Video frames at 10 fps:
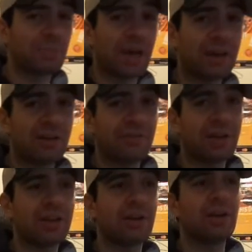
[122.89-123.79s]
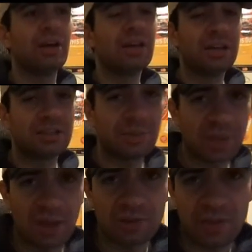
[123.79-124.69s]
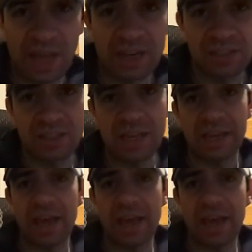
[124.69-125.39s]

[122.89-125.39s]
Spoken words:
pattern right here. Same thing goes with NXT,